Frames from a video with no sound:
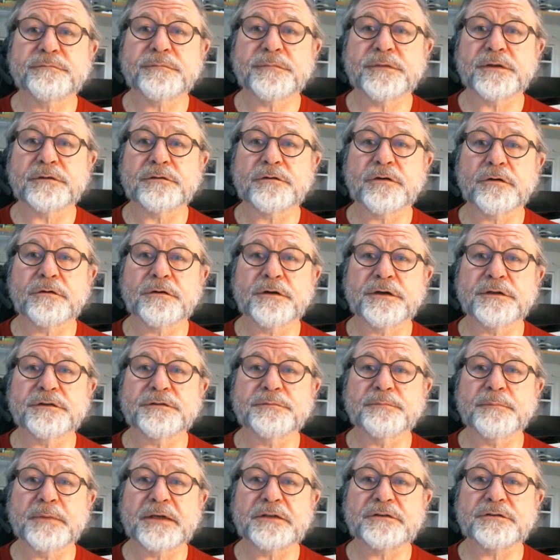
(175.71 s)
that current
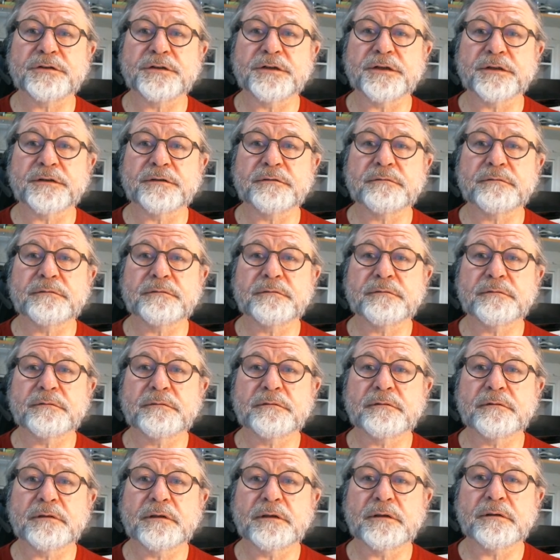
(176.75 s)
is measured in
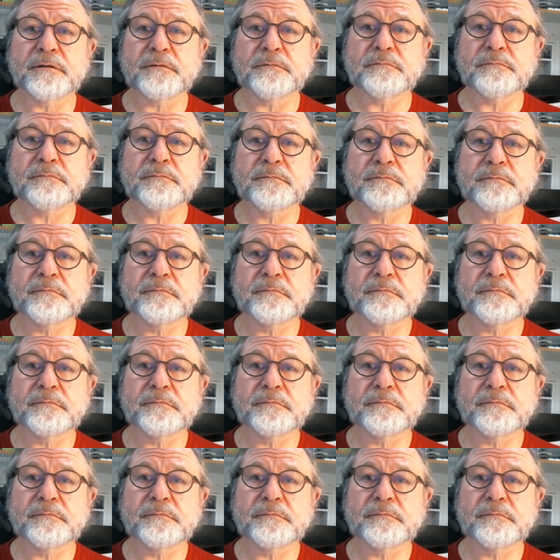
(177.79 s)
um,